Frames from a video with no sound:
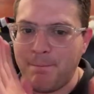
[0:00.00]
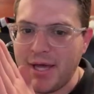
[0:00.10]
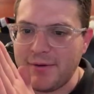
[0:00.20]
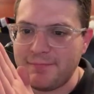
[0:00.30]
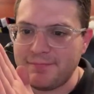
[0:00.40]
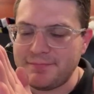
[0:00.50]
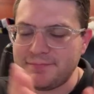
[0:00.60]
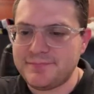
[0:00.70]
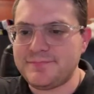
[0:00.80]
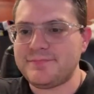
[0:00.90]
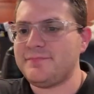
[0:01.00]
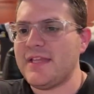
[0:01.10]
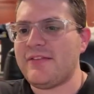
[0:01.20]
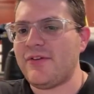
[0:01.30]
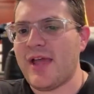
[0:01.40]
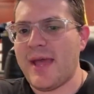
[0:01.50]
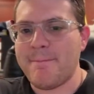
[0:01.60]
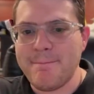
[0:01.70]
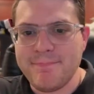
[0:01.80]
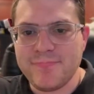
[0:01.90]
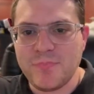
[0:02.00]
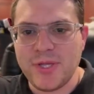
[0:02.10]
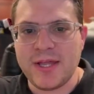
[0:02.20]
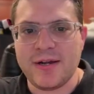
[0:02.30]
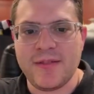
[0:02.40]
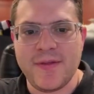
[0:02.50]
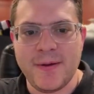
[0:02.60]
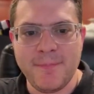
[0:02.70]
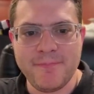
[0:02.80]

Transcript: but that's okay. We got it in there.